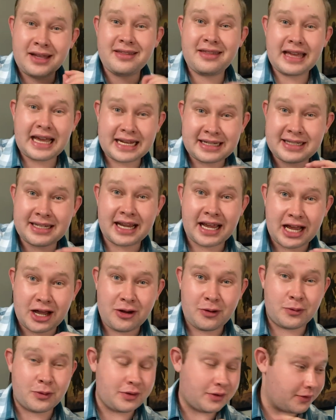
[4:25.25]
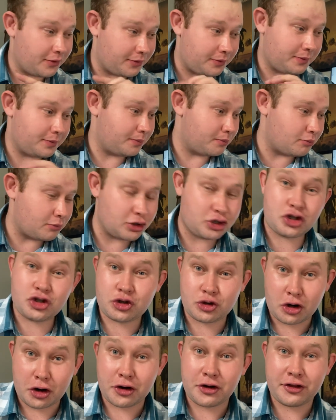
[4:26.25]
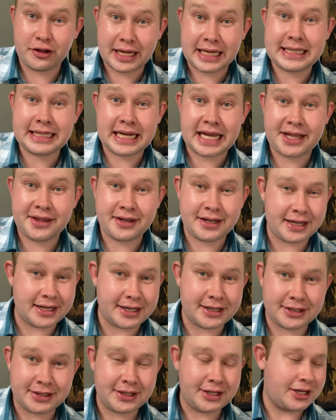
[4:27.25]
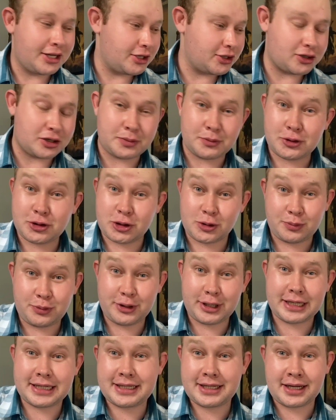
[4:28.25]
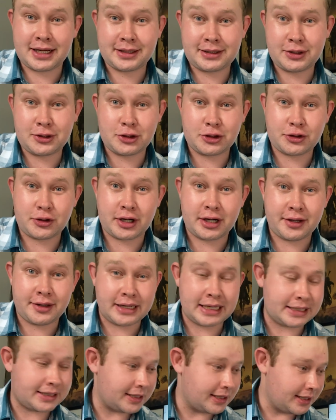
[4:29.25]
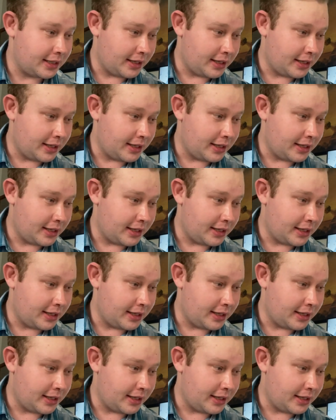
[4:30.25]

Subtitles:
That's how strong that lather is. So I'm super excited to try that.